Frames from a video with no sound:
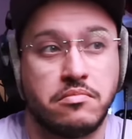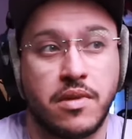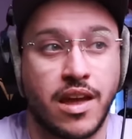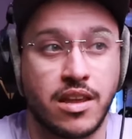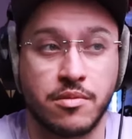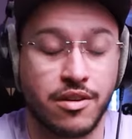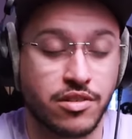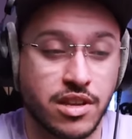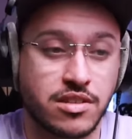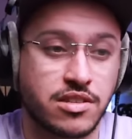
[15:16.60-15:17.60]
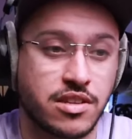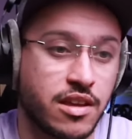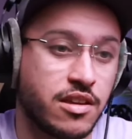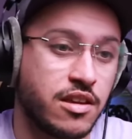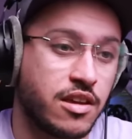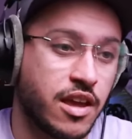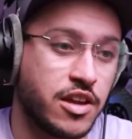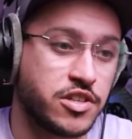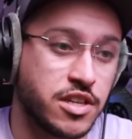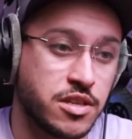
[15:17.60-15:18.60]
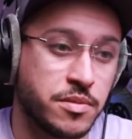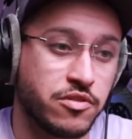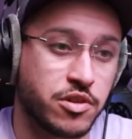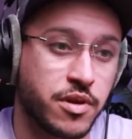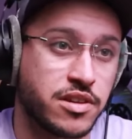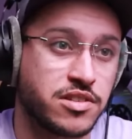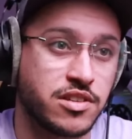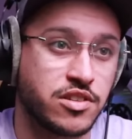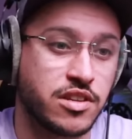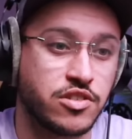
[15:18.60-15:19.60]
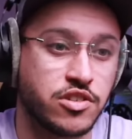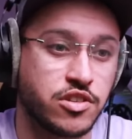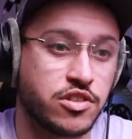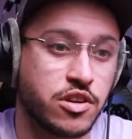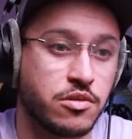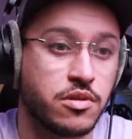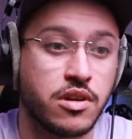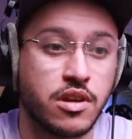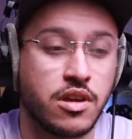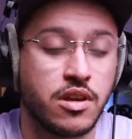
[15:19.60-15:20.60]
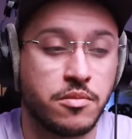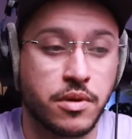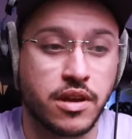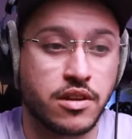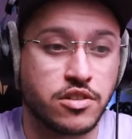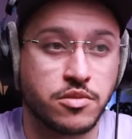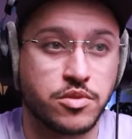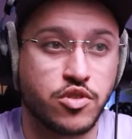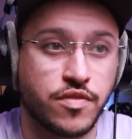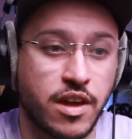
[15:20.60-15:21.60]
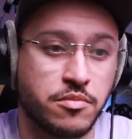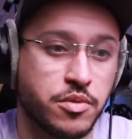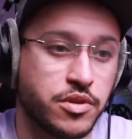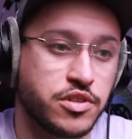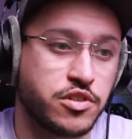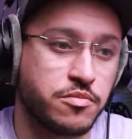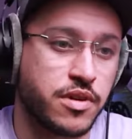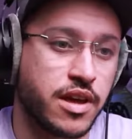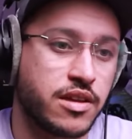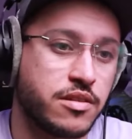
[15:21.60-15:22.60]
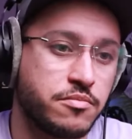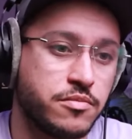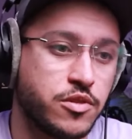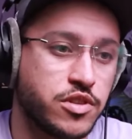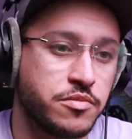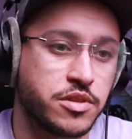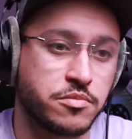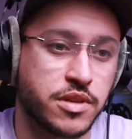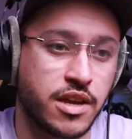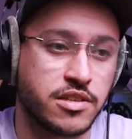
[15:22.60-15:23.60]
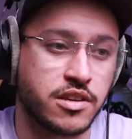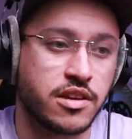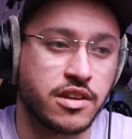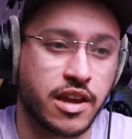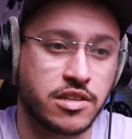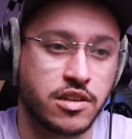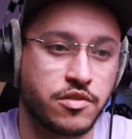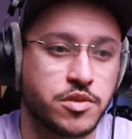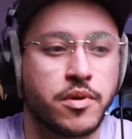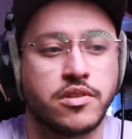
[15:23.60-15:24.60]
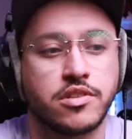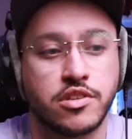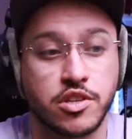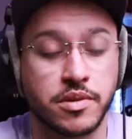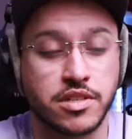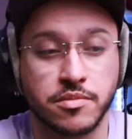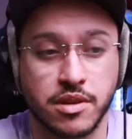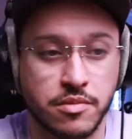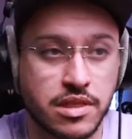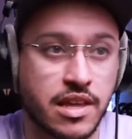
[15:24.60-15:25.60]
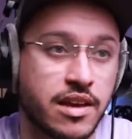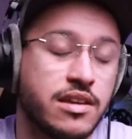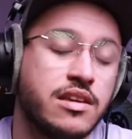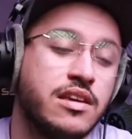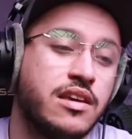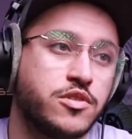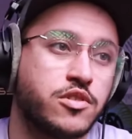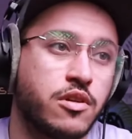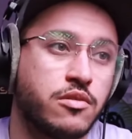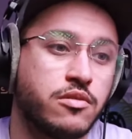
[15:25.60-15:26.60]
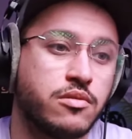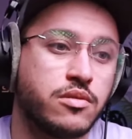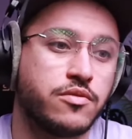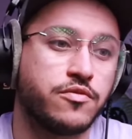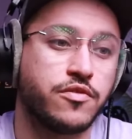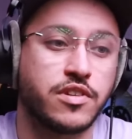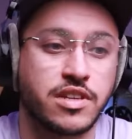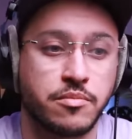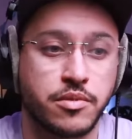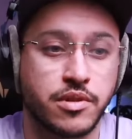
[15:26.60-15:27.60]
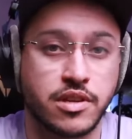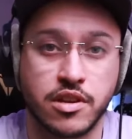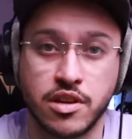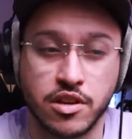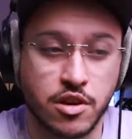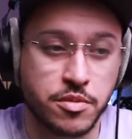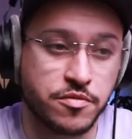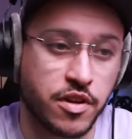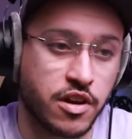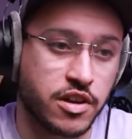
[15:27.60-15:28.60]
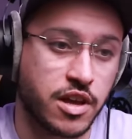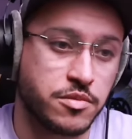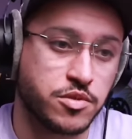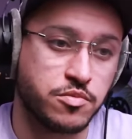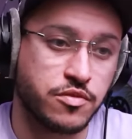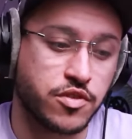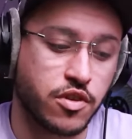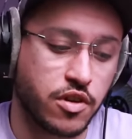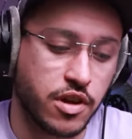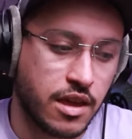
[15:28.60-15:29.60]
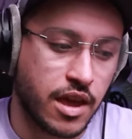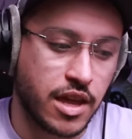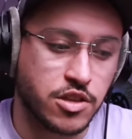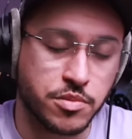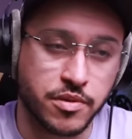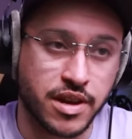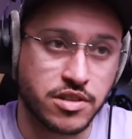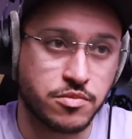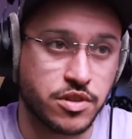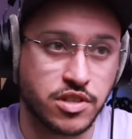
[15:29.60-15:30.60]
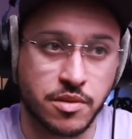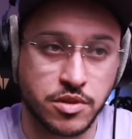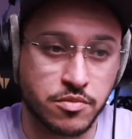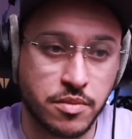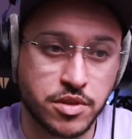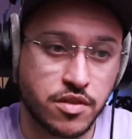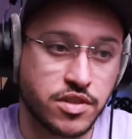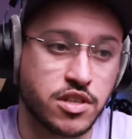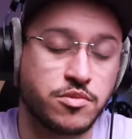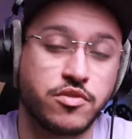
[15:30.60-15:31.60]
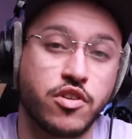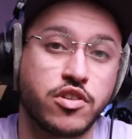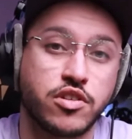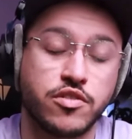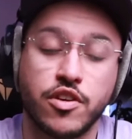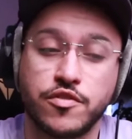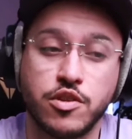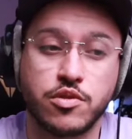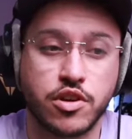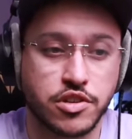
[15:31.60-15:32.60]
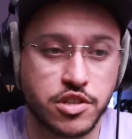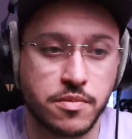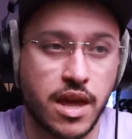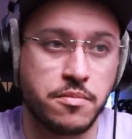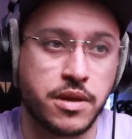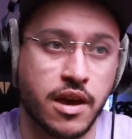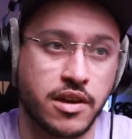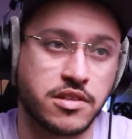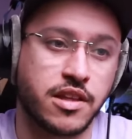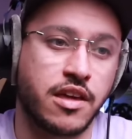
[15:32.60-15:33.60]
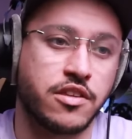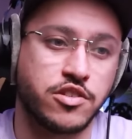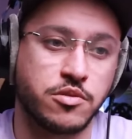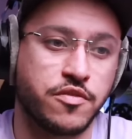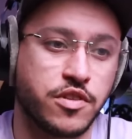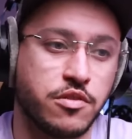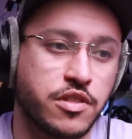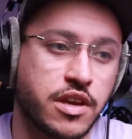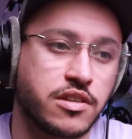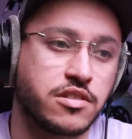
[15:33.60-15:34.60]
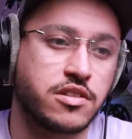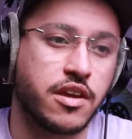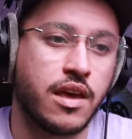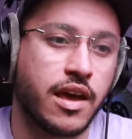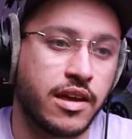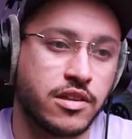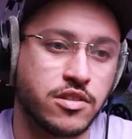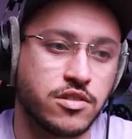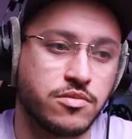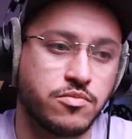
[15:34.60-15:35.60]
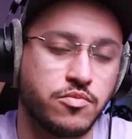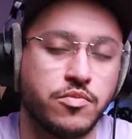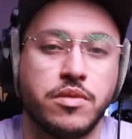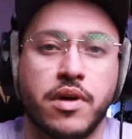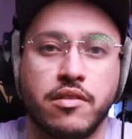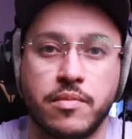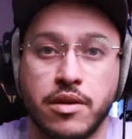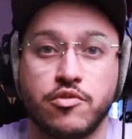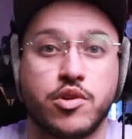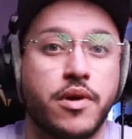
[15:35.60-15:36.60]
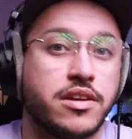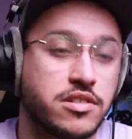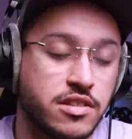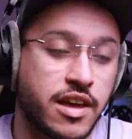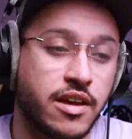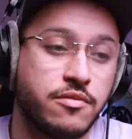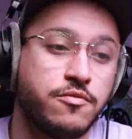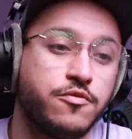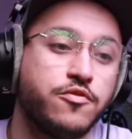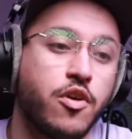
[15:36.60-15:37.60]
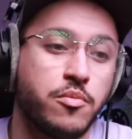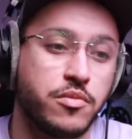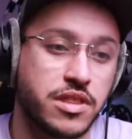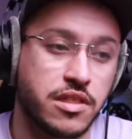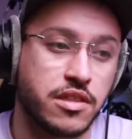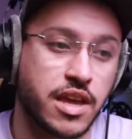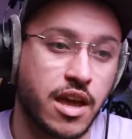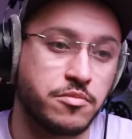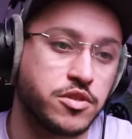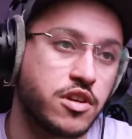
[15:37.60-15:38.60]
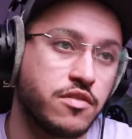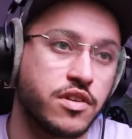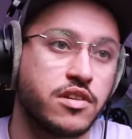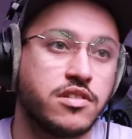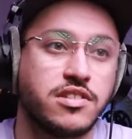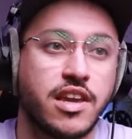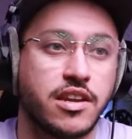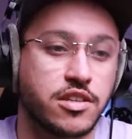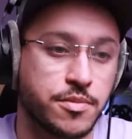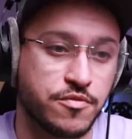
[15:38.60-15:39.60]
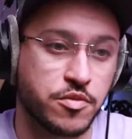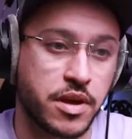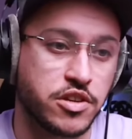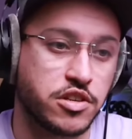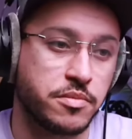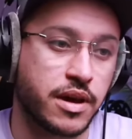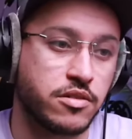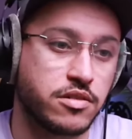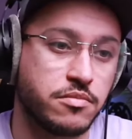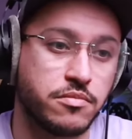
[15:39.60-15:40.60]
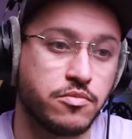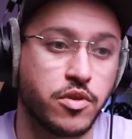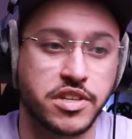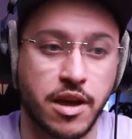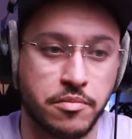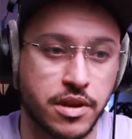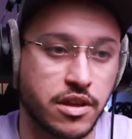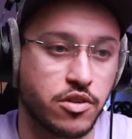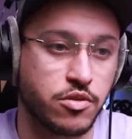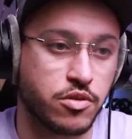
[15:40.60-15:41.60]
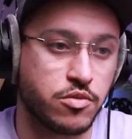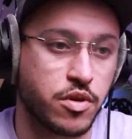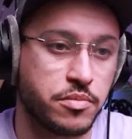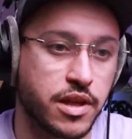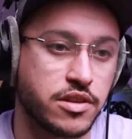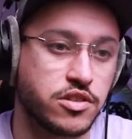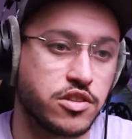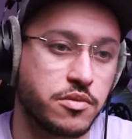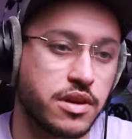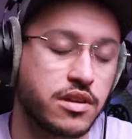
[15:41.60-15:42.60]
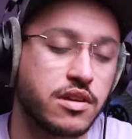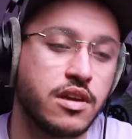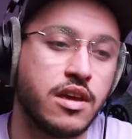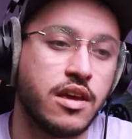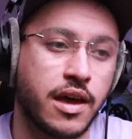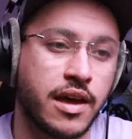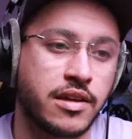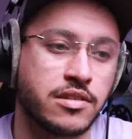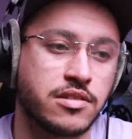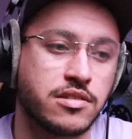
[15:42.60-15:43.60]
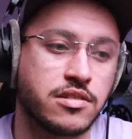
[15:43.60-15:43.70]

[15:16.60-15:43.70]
anywhere on the internet. HTTP request is just you pinging some sort of endpoint somewhere, usually with some data, and getting a response and doing something with that. So, for example, in a couple of our games, we've got AWS, which is Amazon Web Services. We've got a few custom APIs there that do a few things, and we might make requests to that from within the game server, sending some information about what's happening or what players are doing. And